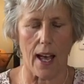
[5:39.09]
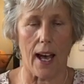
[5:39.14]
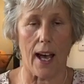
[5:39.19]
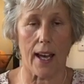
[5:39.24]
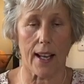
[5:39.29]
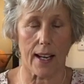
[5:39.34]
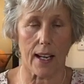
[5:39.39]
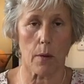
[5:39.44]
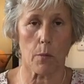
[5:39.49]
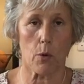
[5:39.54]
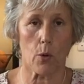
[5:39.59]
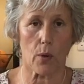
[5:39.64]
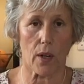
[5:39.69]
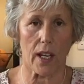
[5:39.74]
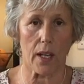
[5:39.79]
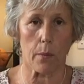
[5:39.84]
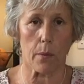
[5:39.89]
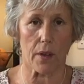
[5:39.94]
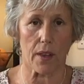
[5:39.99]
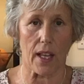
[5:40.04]
And I'm
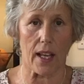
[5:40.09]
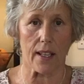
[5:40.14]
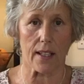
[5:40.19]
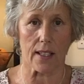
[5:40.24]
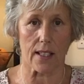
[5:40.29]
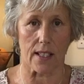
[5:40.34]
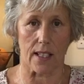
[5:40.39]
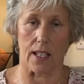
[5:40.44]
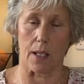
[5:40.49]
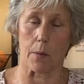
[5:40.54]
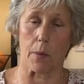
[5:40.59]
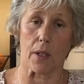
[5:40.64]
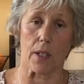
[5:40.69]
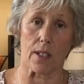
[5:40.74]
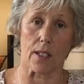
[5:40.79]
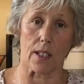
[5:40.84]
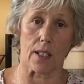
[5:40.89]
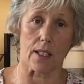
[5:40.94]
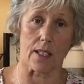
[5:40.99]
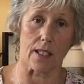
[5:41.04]
okay with that today
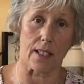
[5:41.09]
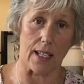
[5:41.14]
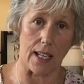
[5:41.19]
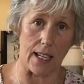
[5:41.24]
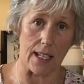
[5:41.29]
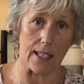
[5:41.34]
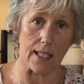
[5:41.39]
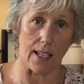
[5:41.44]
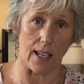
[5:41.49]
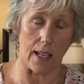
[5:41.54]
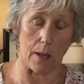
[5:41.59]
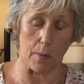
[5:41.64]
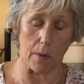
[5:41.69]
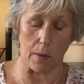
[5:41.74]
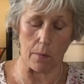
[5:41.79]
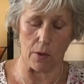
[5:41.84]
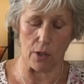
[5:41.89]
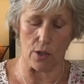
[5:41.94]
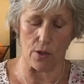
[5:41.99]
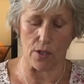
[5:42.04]
because it's daytime
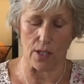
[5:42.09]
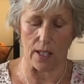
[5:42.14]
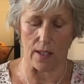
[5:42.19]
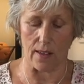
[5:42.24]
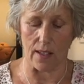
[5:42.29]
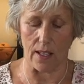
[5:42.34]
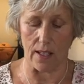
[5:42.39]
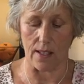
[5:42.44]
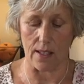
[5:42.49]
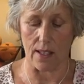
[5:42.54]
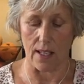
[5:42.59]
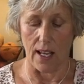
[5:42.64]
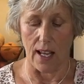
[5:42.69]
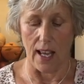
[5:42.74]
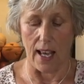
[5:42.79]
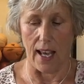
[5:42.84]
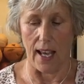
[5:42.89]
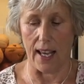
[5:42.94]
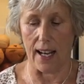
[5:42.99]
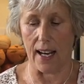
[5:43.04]
I'm using this,
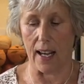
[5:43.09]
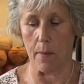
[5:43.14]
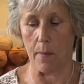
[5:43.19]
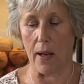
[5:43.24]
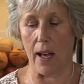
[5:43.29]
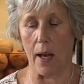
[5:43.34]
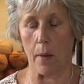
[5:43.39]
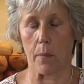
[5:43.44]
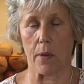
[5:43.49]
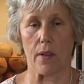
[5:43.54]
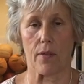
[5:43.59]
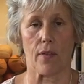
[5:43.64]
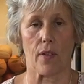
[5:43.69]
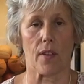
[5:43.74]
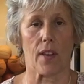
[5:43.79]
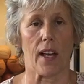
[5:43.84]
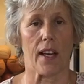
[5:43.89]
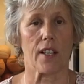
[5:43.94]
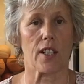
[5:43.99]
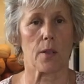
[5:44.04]
and I'm happy for
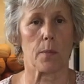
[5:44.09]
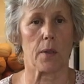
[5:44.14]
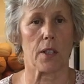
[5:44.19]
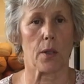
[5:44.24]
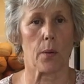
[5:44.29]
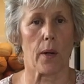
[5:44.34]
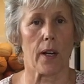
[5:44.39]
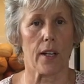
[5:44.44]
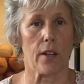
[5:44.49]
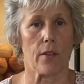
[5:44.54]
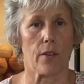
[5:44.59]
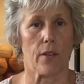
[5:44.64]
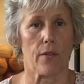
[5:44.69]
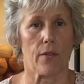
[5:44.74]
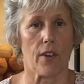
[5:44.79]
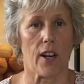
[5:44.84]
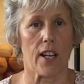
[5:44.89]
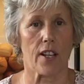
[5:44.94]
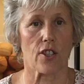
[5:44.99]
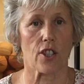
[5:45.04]
that to be quite
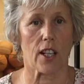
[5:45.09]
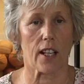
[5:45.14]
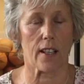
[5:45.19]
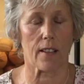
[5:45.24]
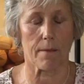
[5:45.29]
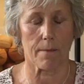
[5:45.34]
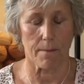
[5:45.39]
refreshing.